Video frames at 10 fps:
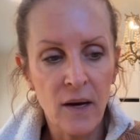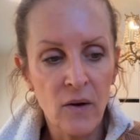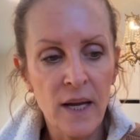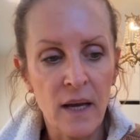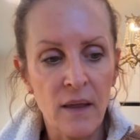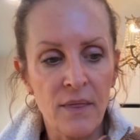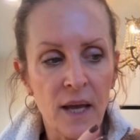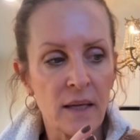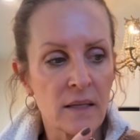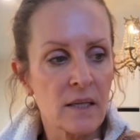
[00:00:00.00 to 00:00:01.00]
is
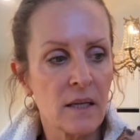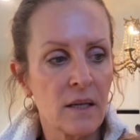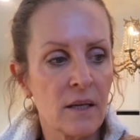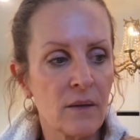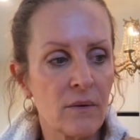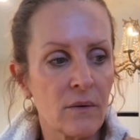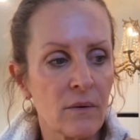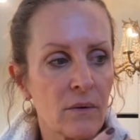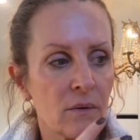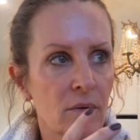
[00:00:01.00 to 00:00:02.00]
it, it takes
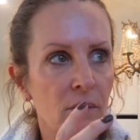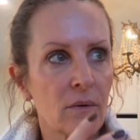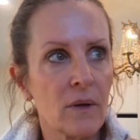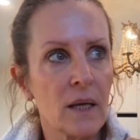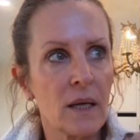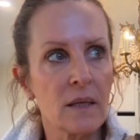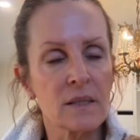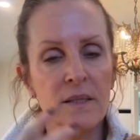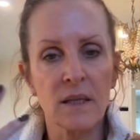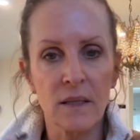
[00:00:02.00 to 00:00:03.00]
care of
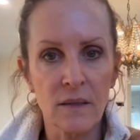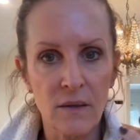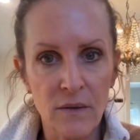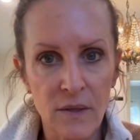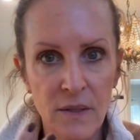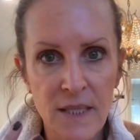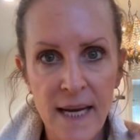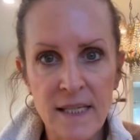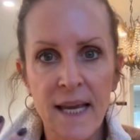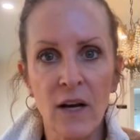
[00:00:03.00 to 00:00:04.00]
your
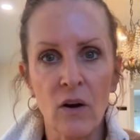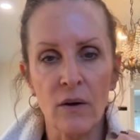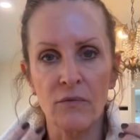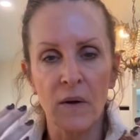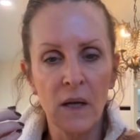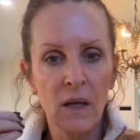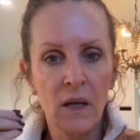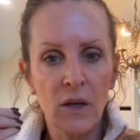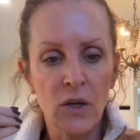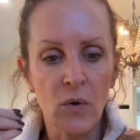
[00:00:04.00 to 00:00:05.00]
coordination your
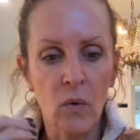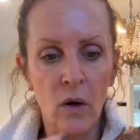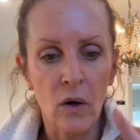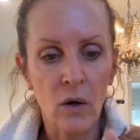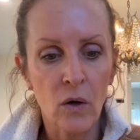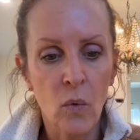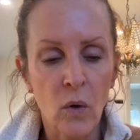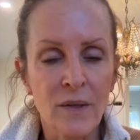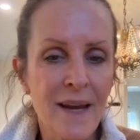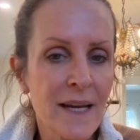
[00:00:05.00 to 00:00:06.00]
balance movement
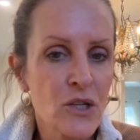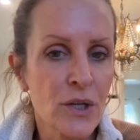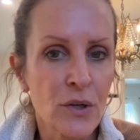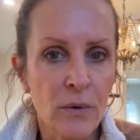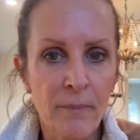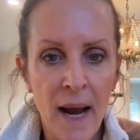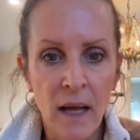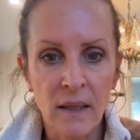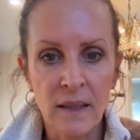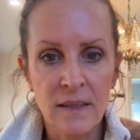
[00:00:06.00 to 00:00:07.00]
etc
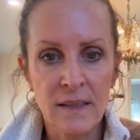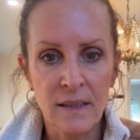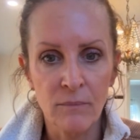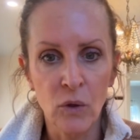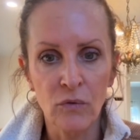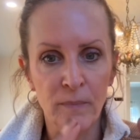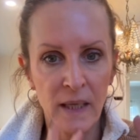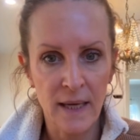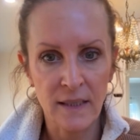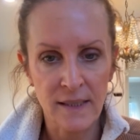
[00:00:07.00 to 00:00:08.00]
and
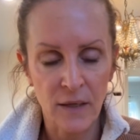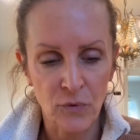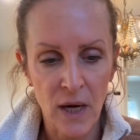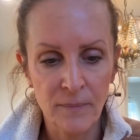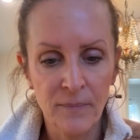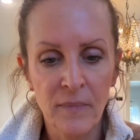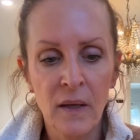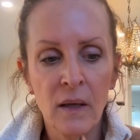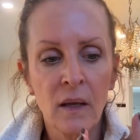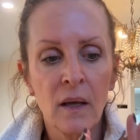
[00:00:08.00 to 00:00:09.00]
we are
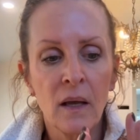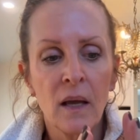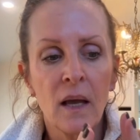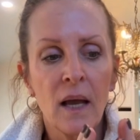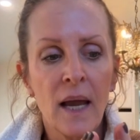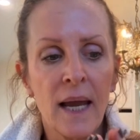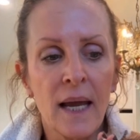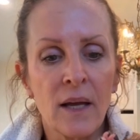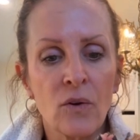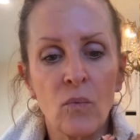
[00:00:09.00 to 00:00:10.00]
blessed
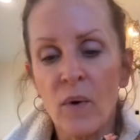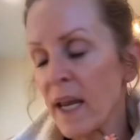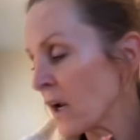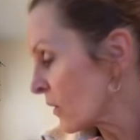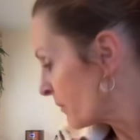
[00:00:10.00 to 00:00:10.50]
sorry she's